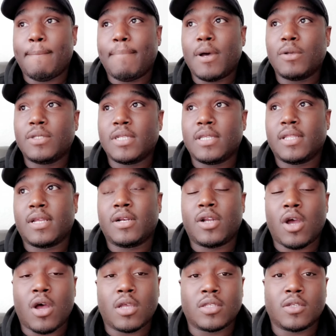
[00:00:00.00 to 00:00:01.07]
posting their
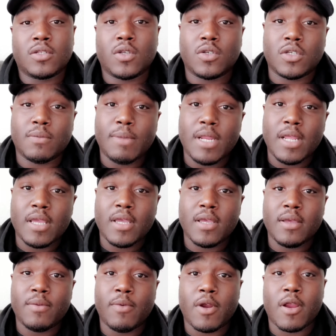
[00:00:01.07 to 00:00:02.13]
dogs on social
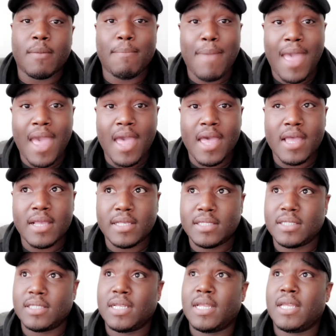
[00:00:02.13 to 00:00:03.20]
media, wearing masks,